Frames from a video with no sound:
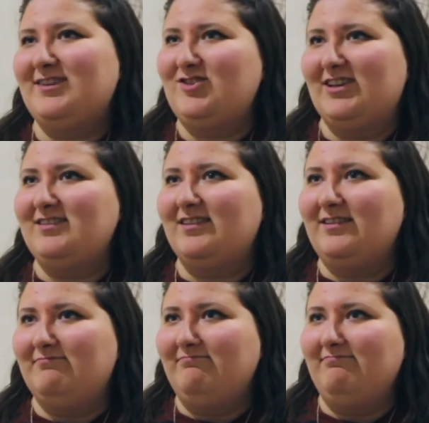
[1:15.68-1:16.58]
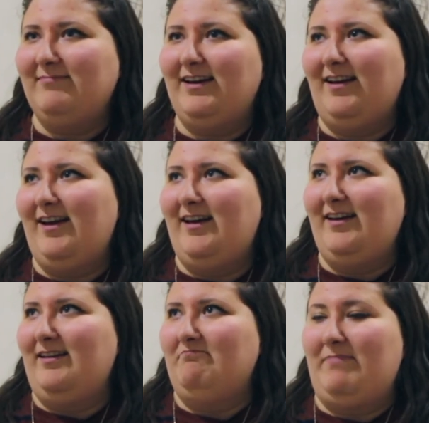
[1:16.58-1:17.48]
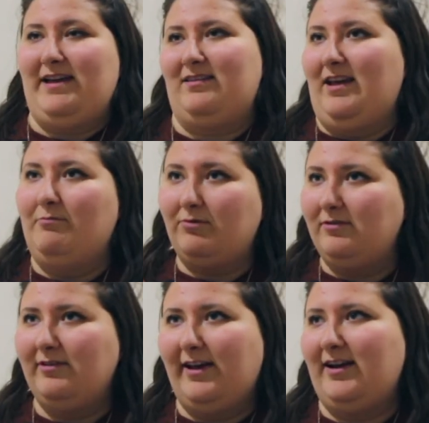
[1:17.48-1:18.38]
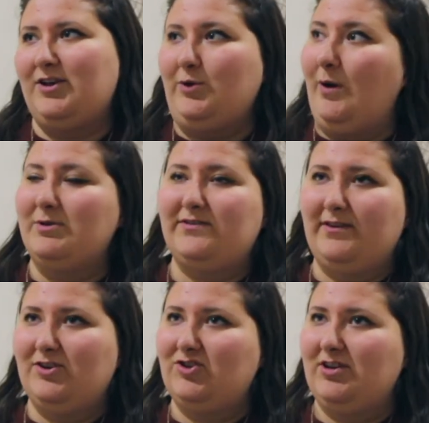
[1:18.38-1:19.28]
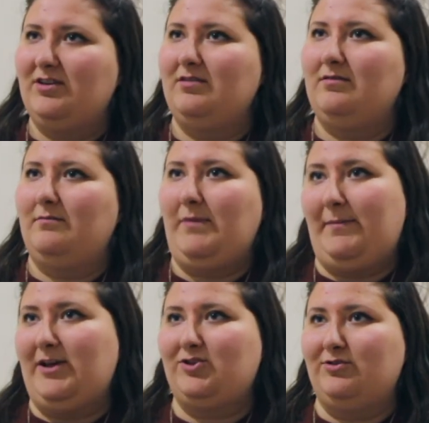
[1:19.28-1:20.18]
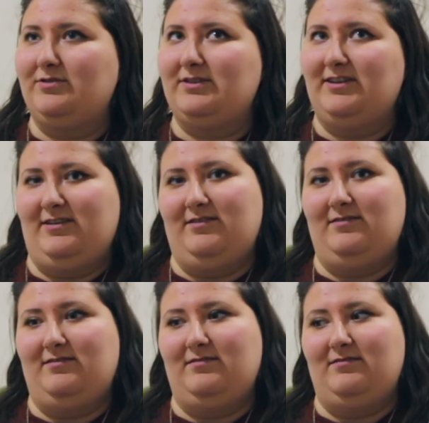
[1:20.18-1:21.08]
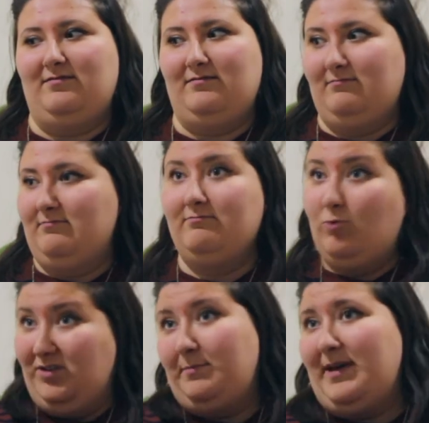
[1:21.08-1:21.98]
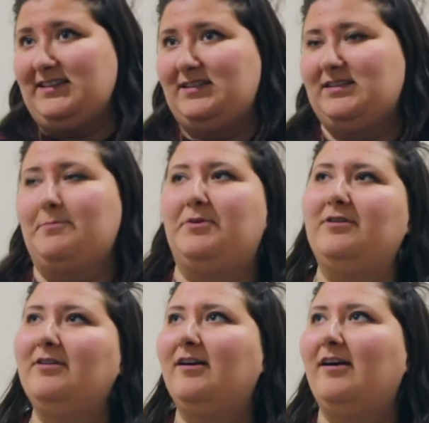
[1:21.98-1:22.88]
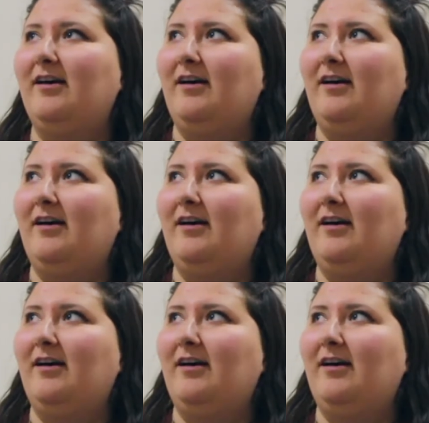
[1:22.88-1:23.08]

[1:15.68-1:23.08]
suggested it back in April, and I knew I was finishing my bachelor's in, well, the past December.